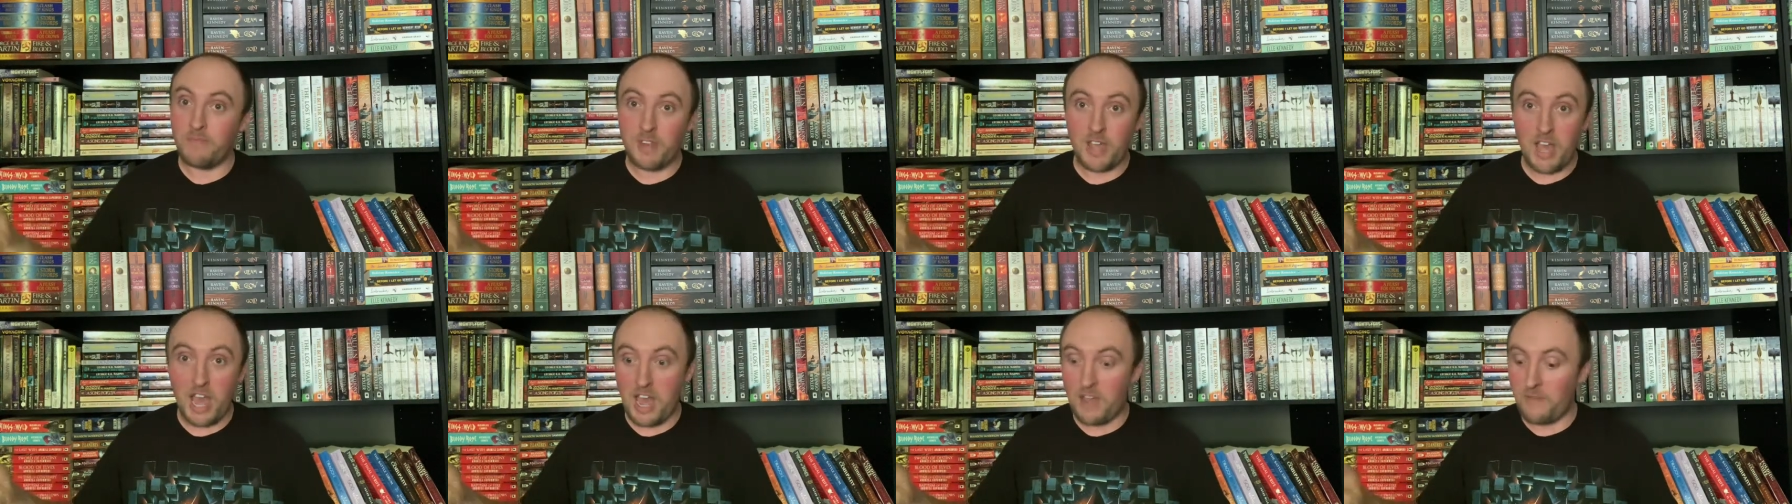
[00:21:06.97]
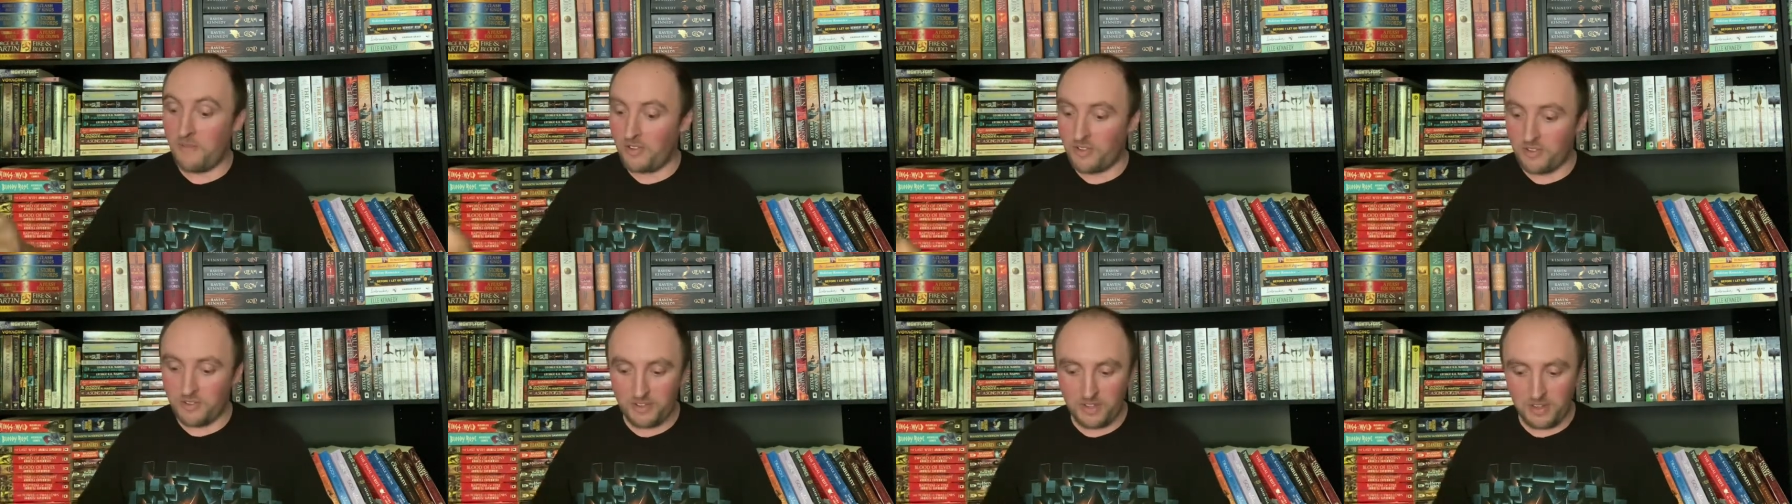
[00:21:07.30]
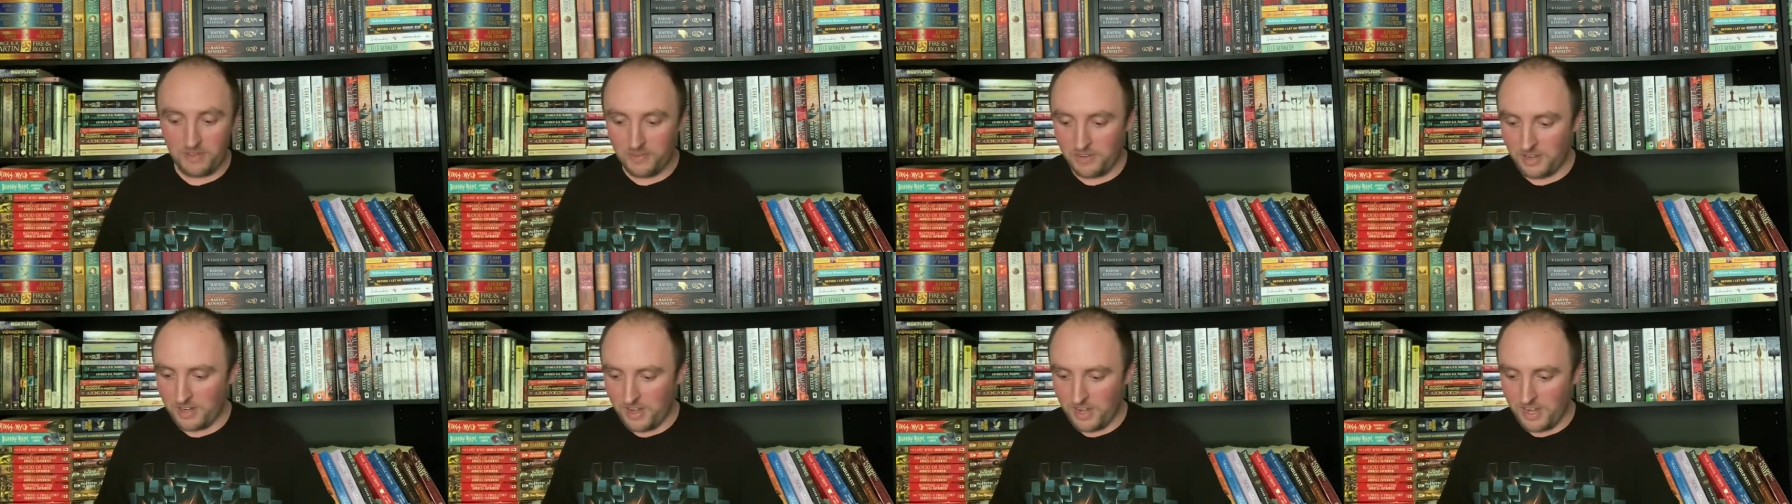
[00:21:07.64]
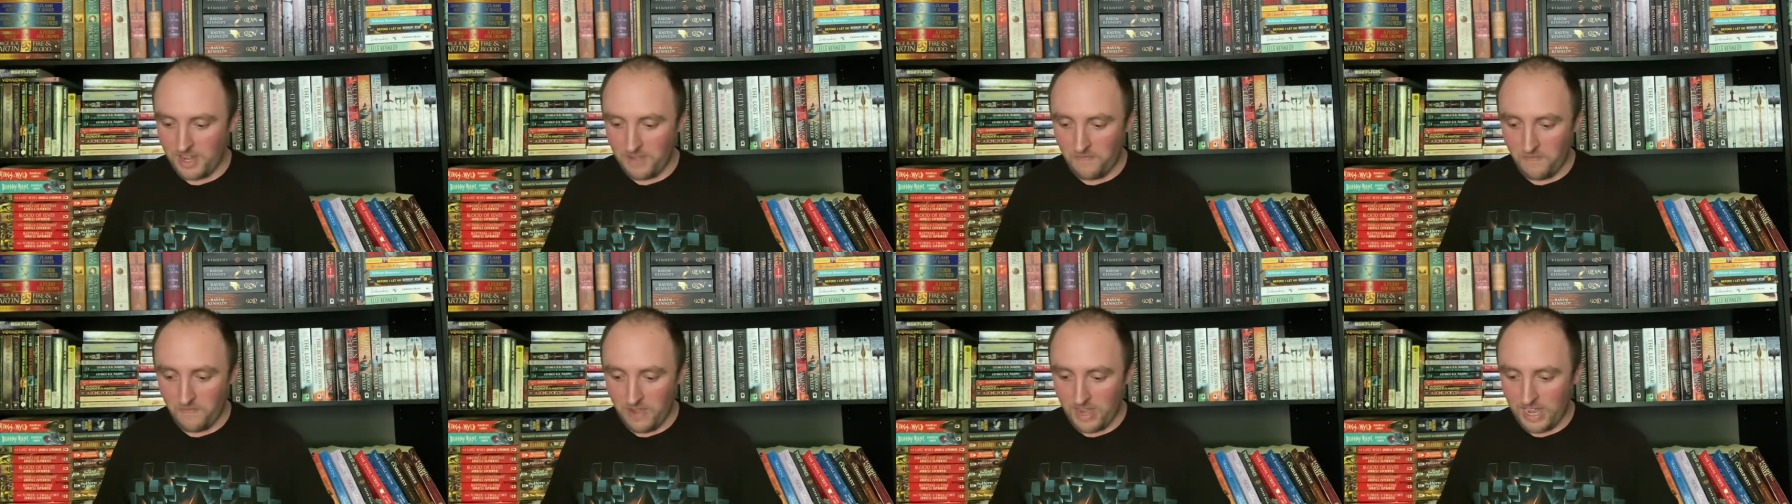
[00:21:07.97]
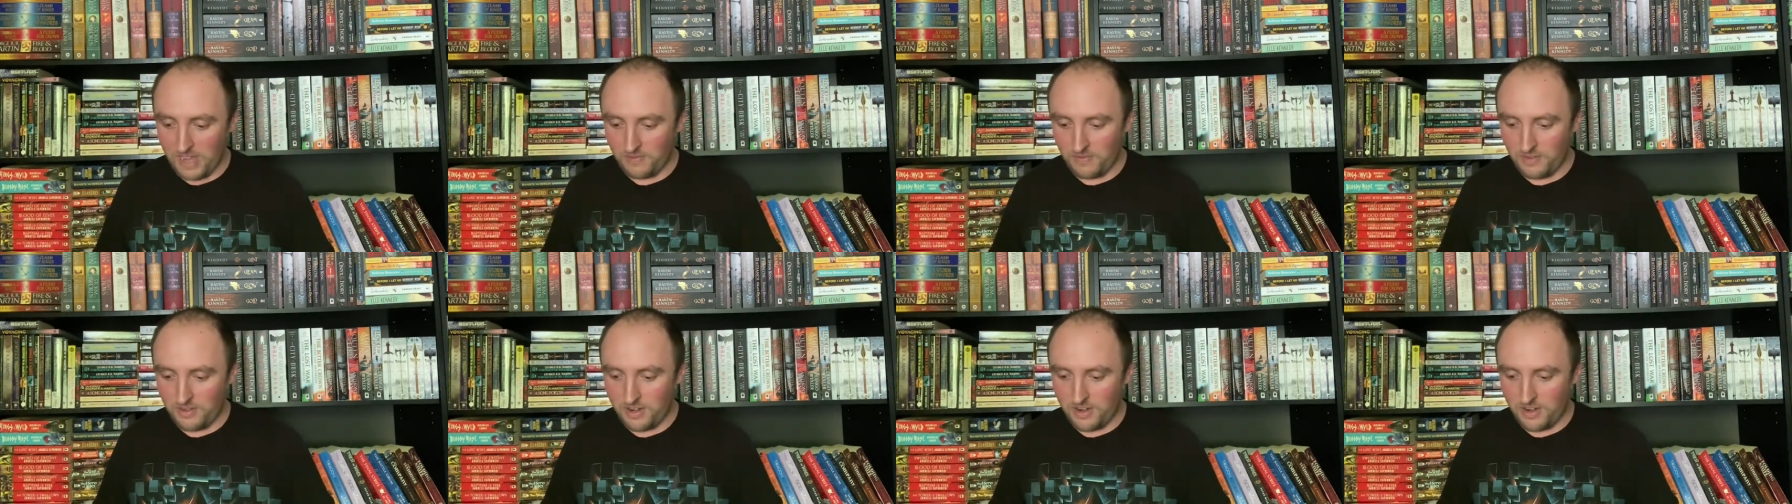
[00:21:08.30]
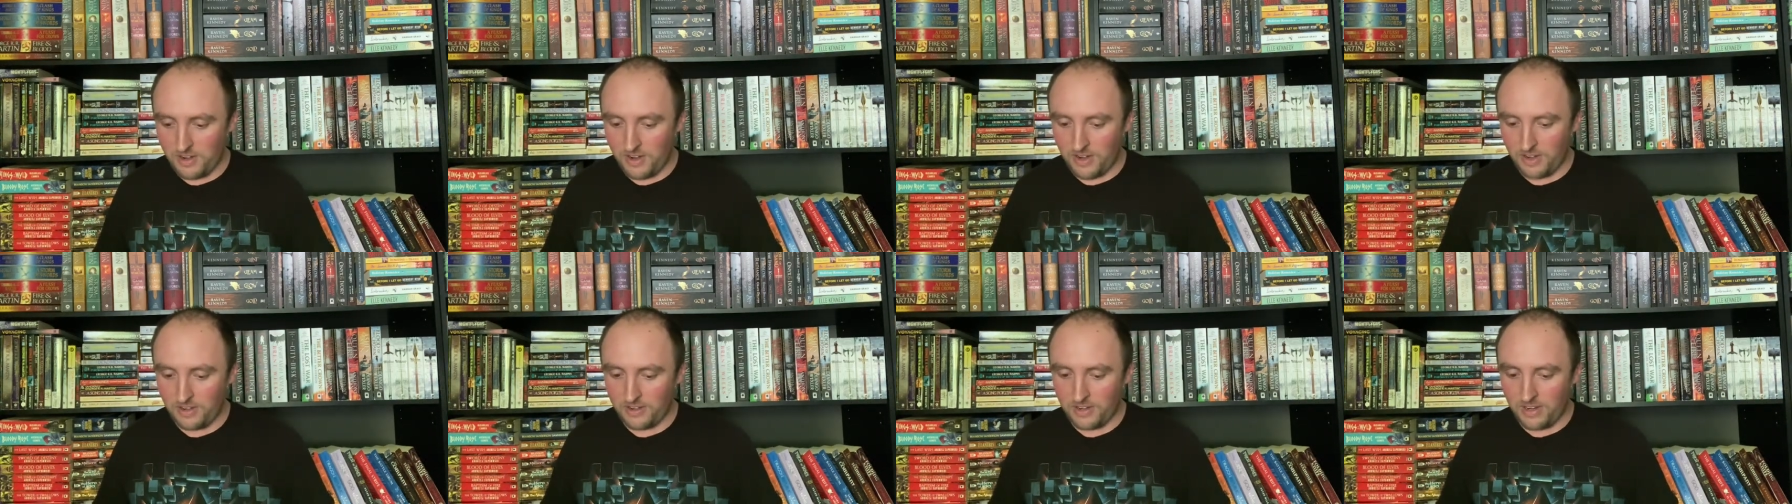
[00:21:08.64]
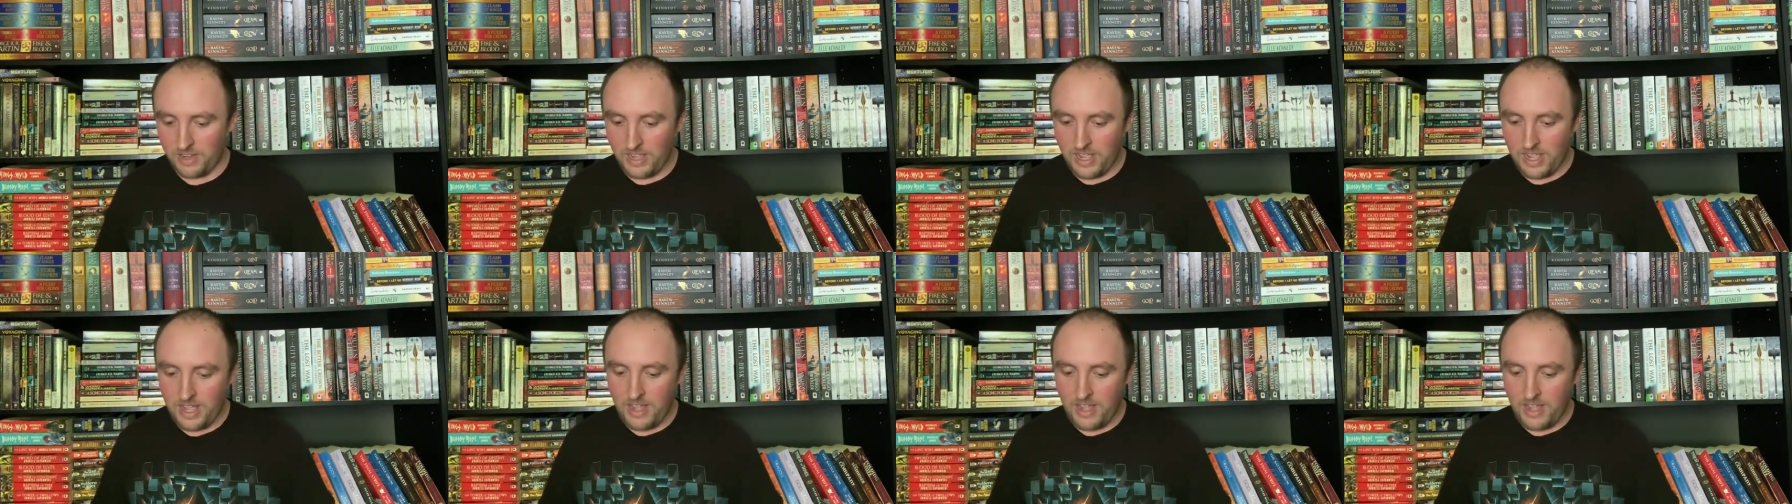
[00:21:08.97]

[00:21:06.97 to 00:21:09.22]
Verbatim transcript: obviously, was going to get five stars.